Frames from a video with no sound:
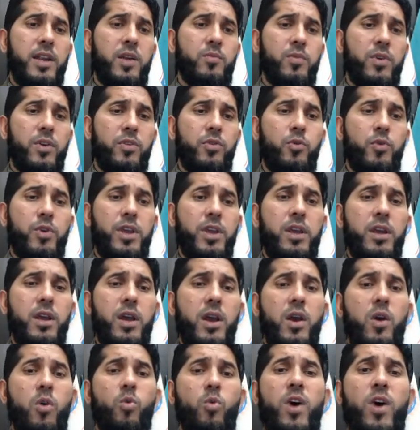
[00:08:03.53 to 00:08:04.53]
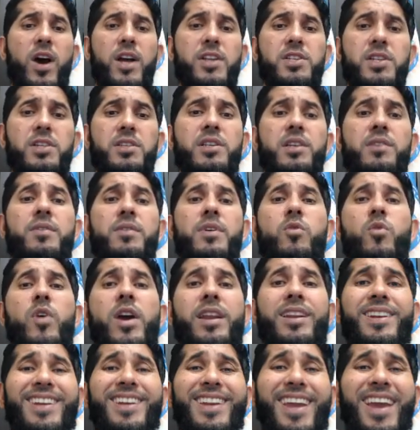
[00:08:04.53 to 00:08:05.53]
Number three, watching TV
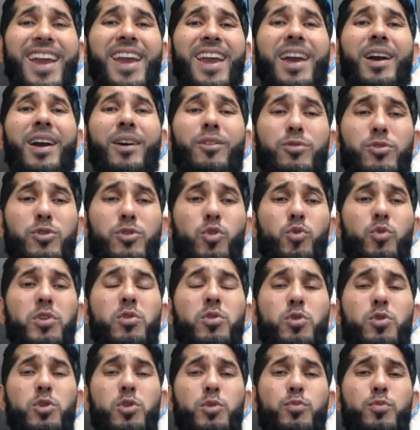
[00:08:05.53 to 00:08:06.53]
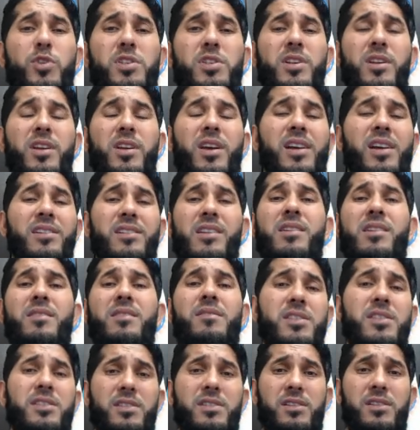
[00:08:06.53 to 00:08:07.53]
right now. So we use present
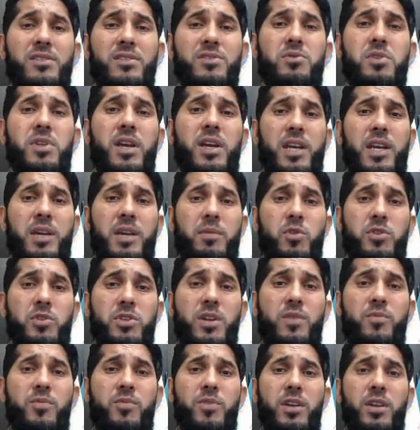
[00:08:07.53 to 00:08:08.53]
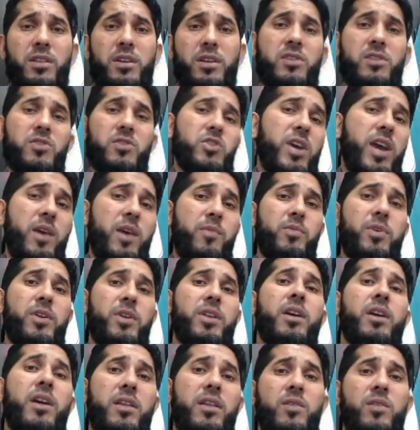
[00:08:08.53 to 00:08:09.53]
continuous tense to talk about something that is
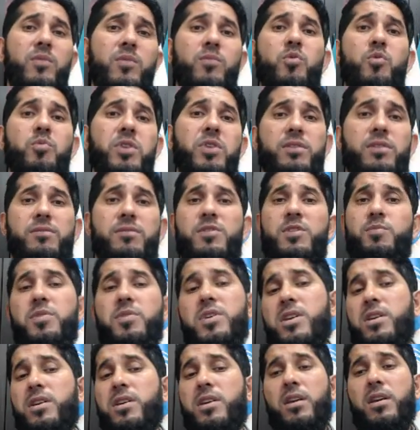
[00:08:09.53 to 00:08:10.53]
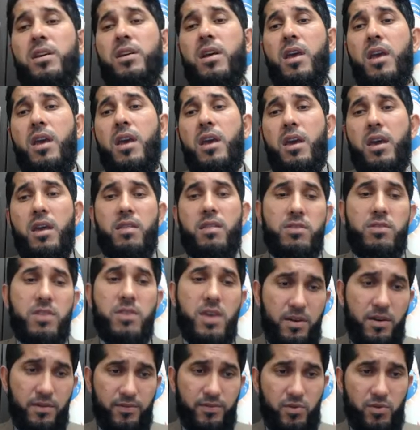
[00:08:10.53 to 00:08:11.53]
happening at the moment of speaking, and
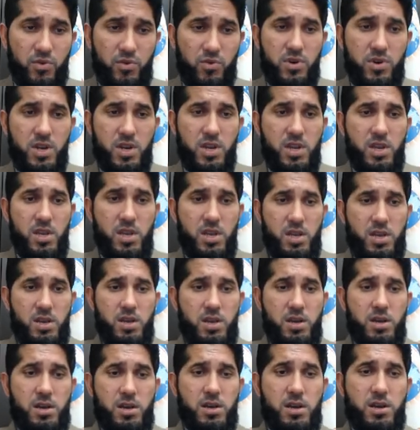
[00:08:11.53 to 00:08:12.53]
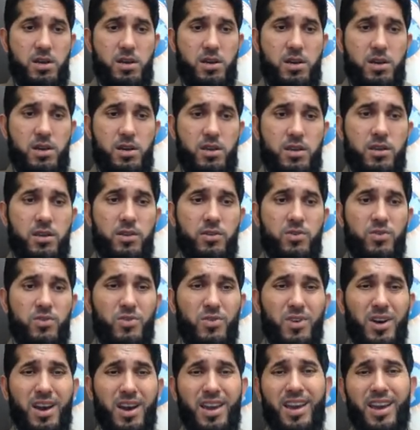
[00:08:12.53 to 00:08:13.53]
therefore
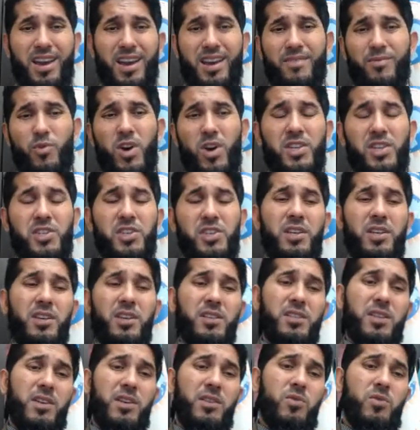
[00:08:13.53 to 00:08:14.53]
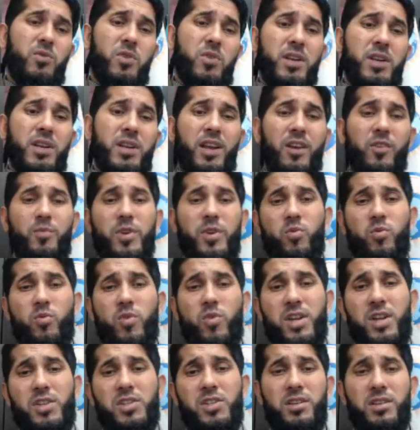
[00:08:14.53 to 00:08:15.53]
I have watching is incorrect. I've been
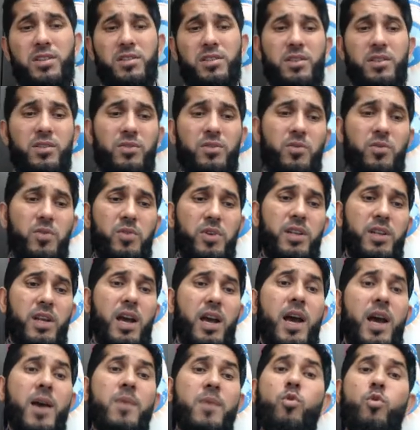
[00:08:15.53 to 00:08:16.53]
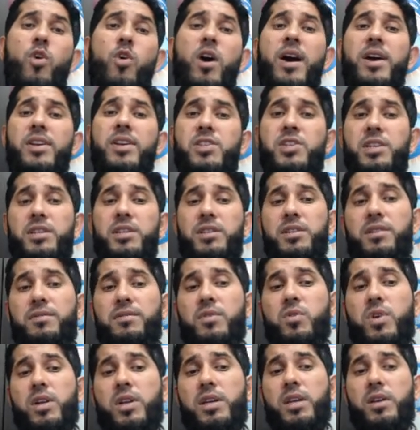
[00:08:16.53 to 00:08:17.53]
watching is incorrect. I'm watching
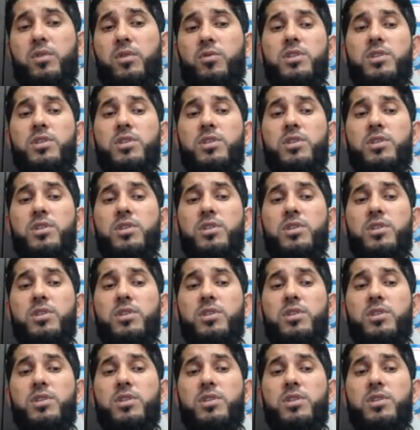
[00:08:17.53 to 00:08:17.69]
TV right now.